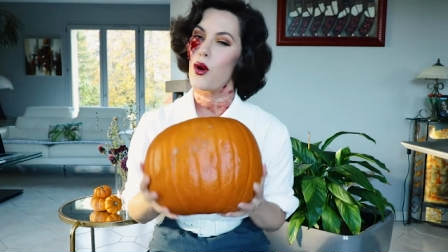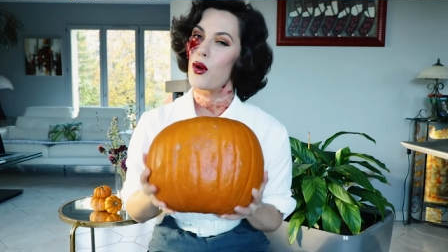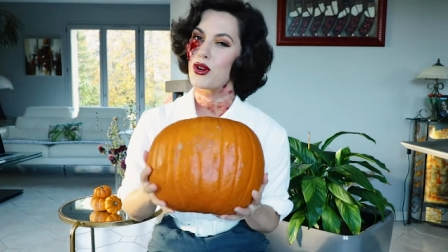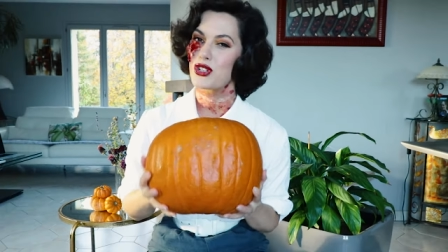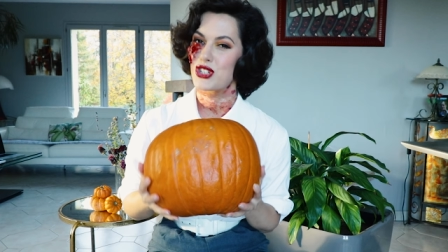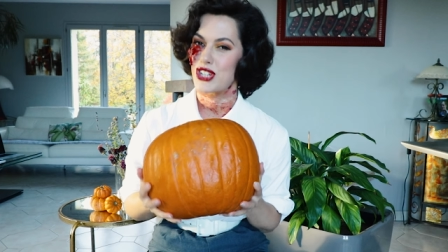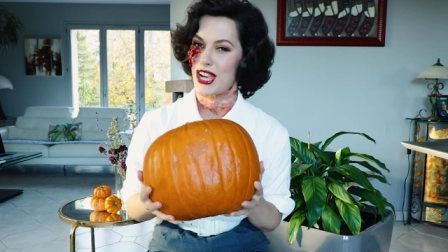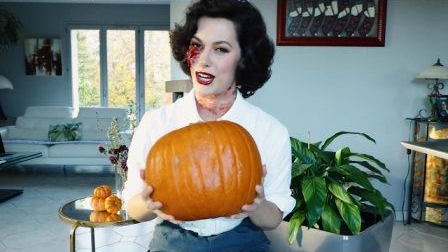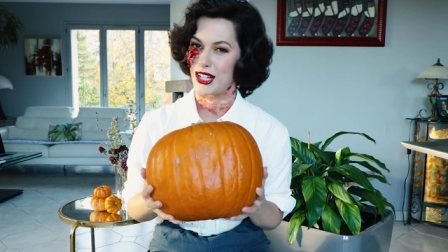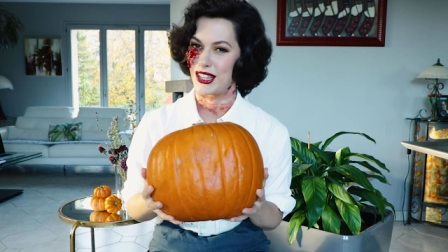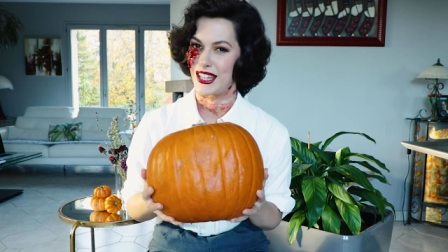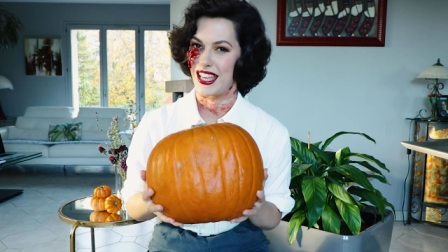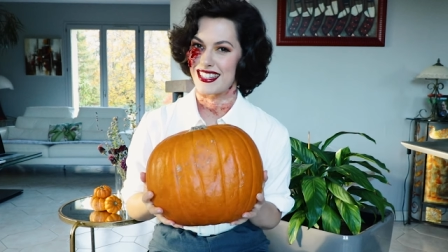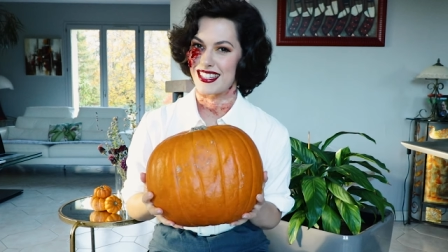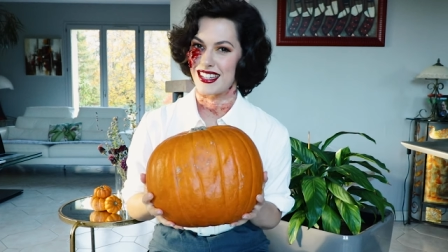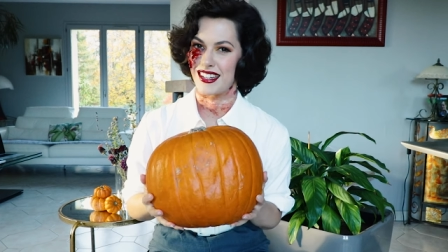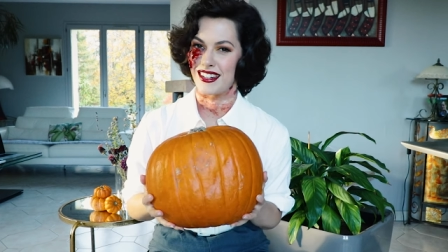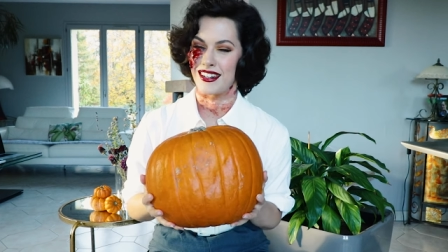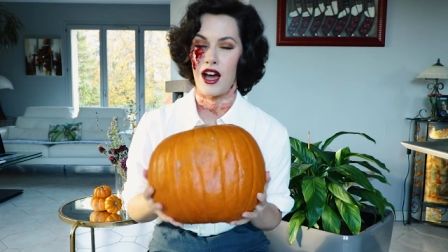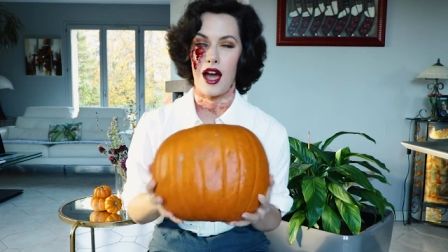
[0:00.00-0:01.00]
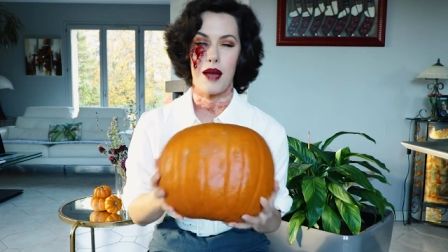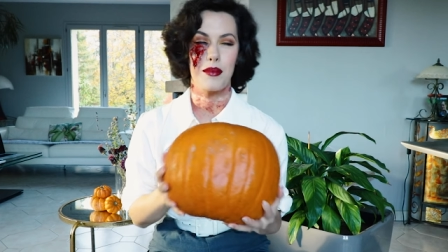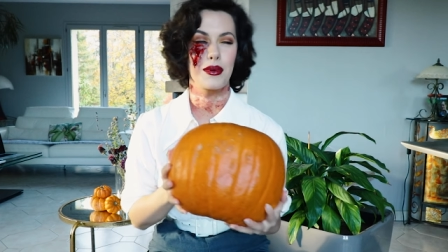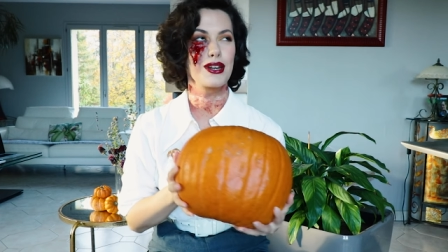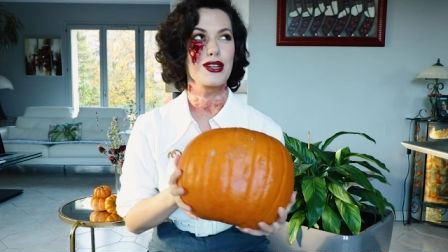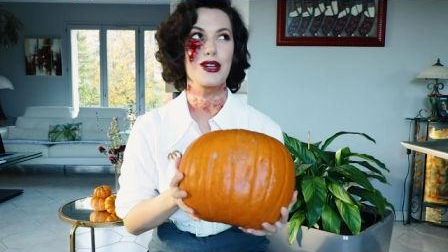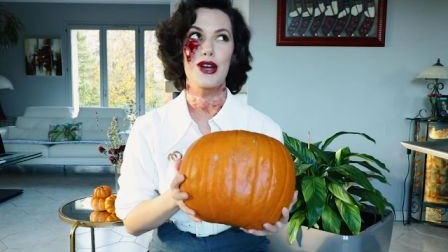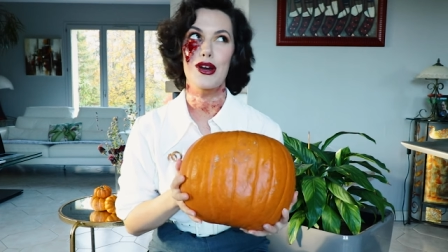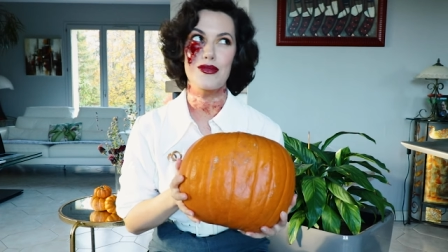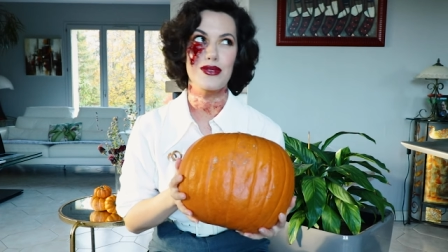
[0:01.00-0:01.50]
Or jack-o'-lantern. I'm
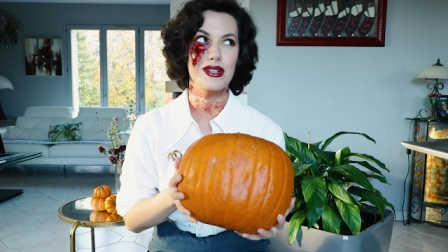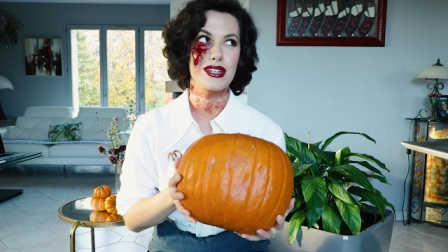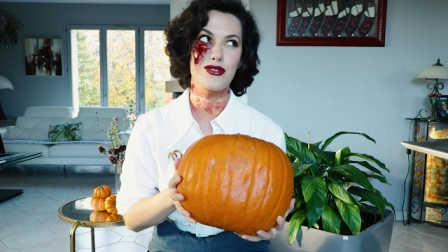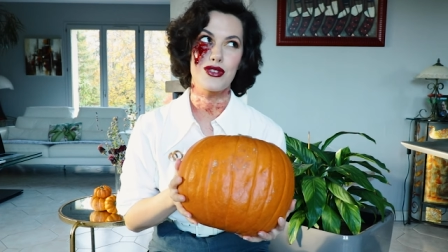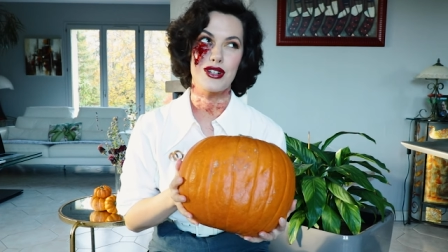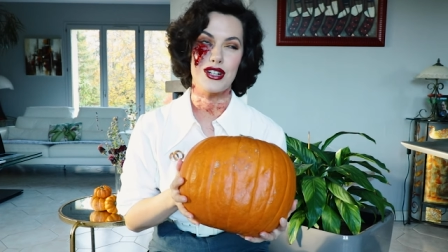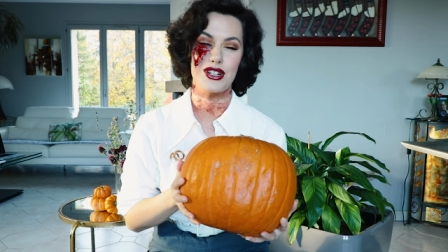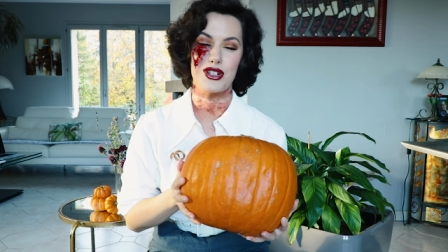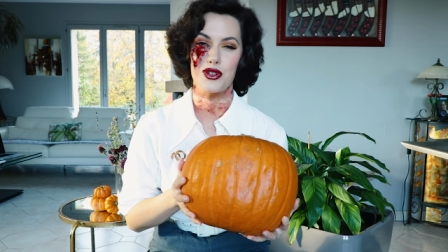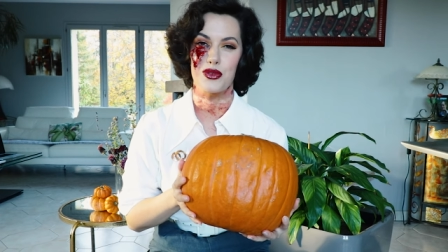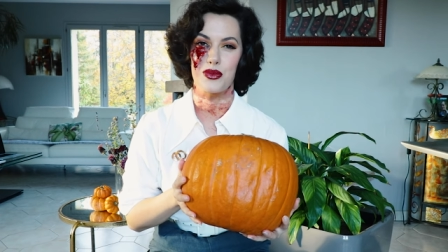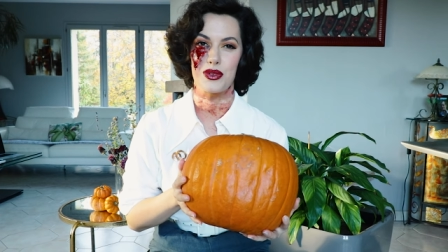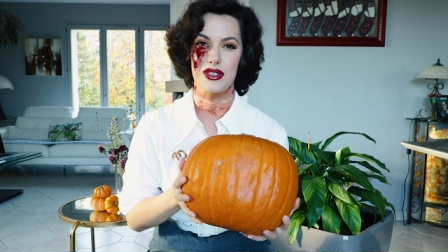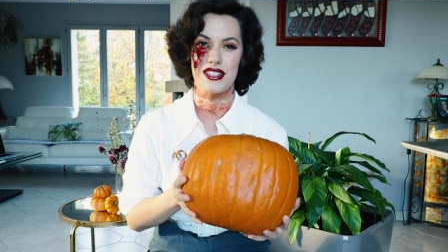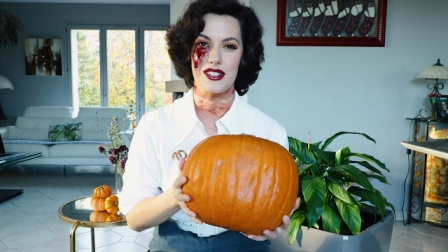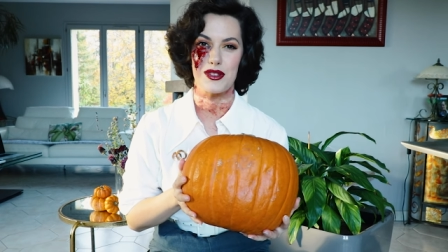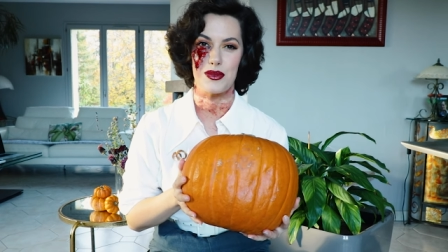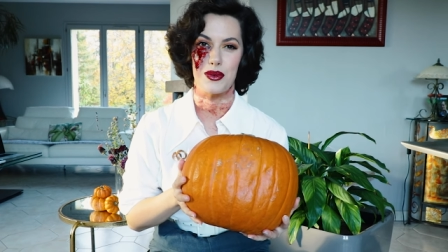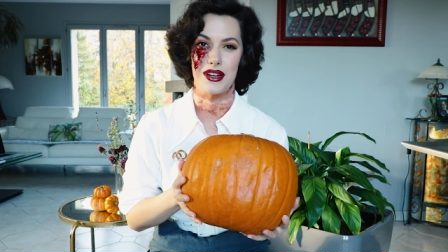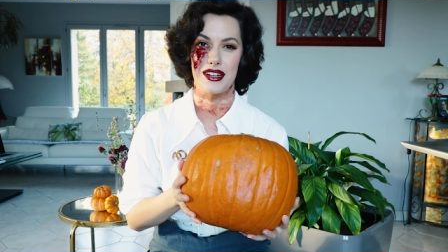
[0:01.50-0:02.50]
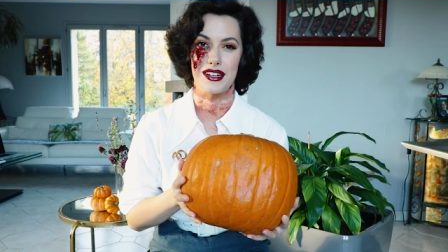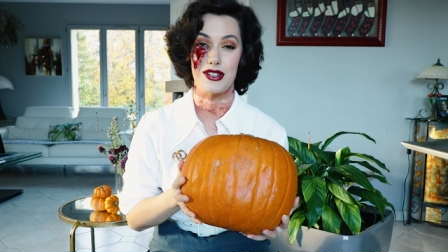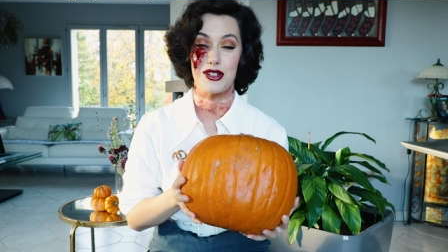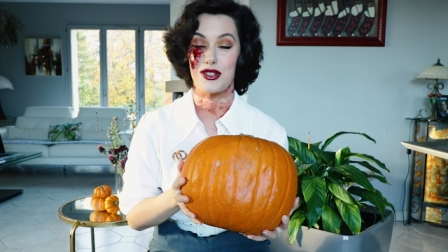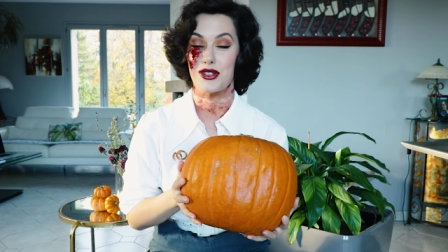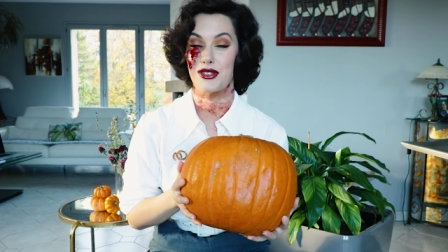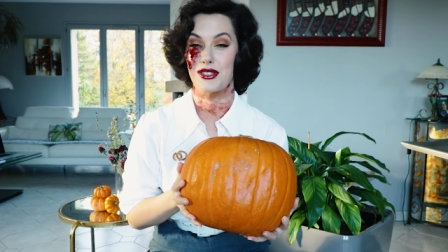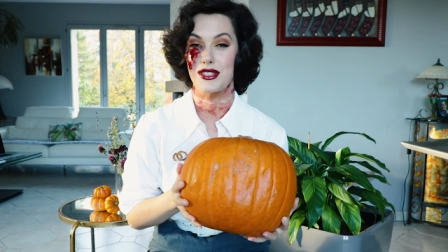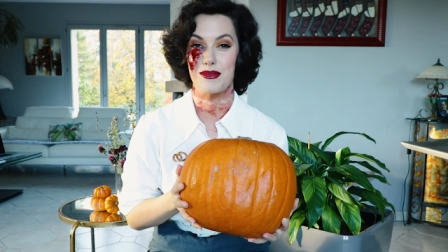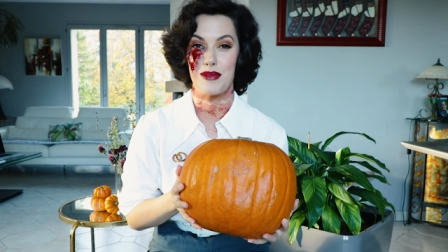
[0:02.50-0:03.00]
gonna go really traditional with this one
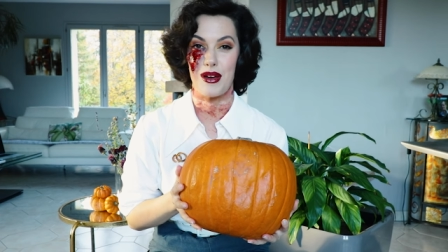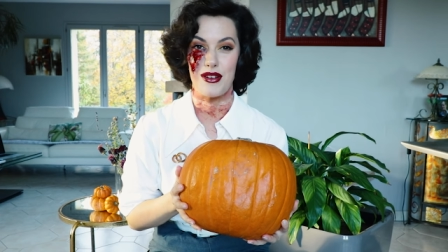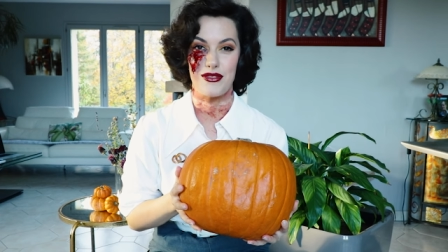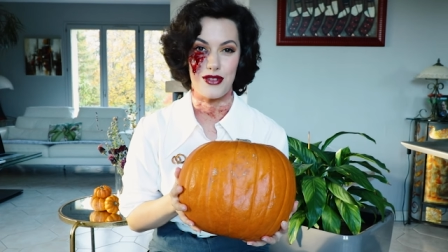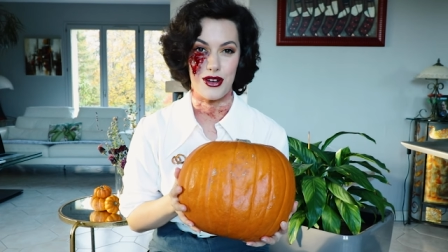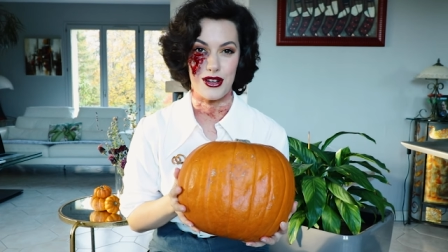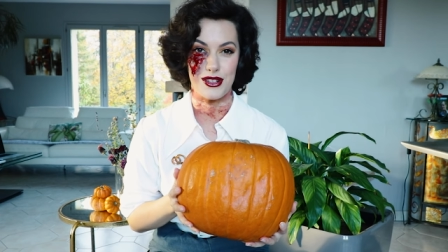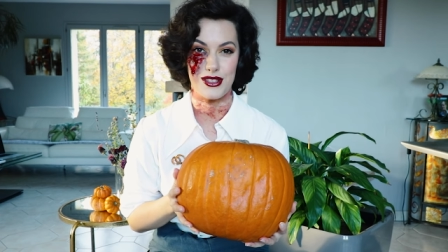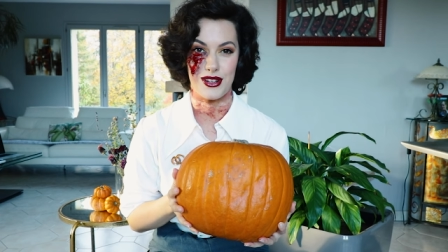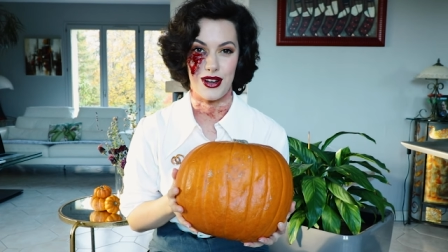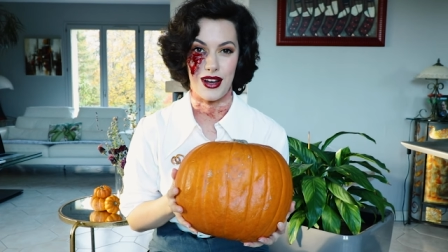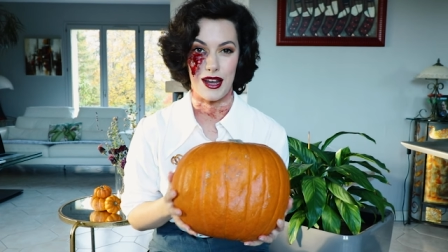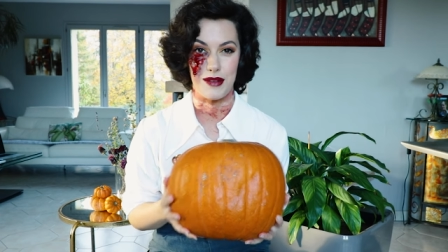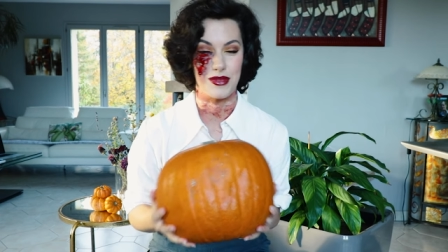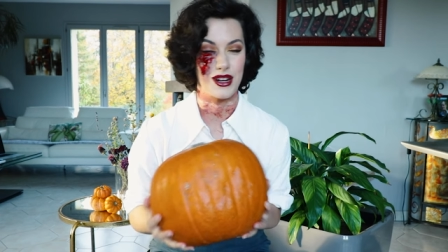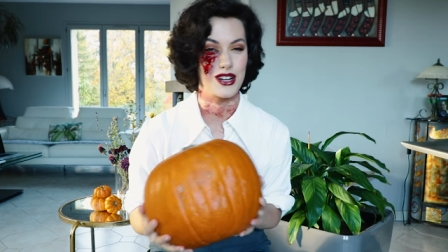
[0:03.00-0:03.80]
just because it's my first time,